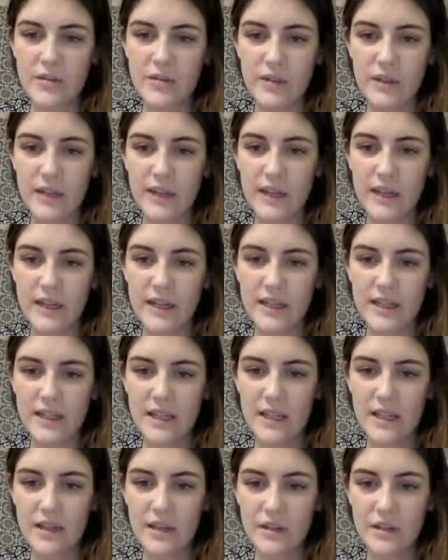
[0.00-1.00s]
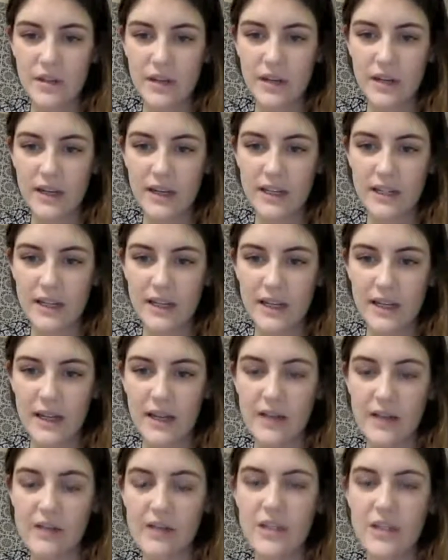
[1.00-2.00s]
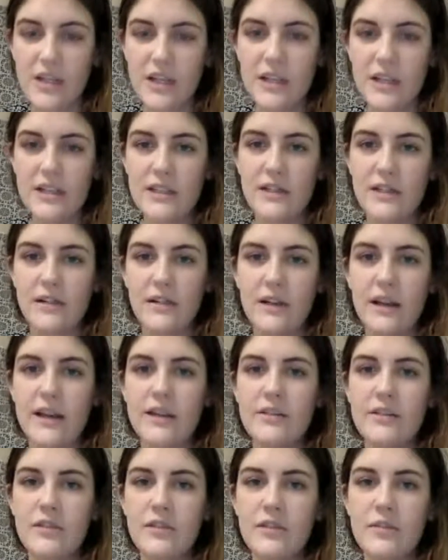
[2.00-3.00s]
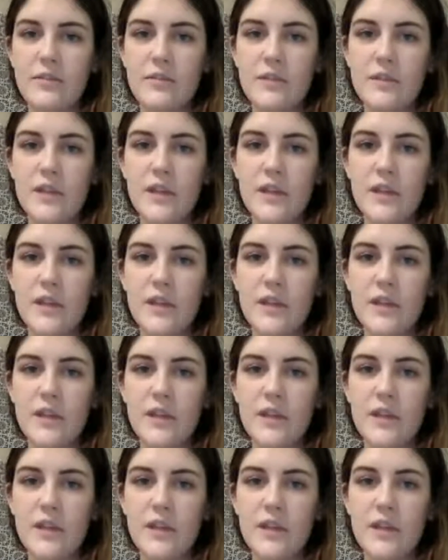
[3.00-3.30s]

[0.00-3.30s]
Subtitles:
related to integrating technology into classrooms.